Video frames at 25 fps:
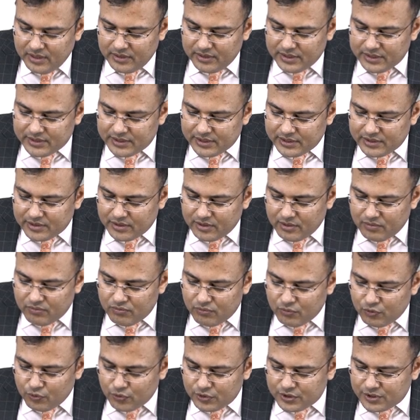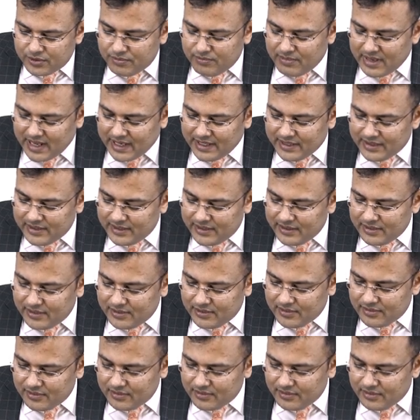this is most
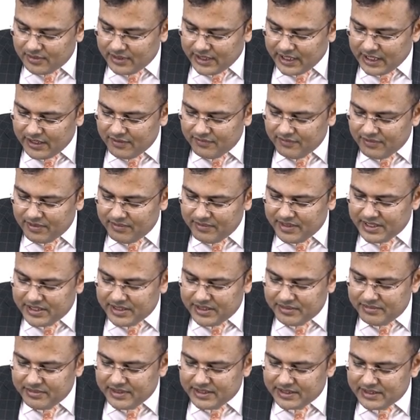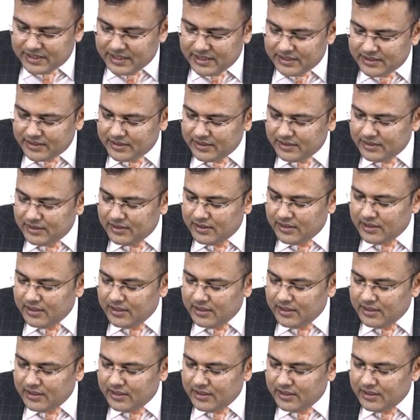malignant inflammatory breast cancer.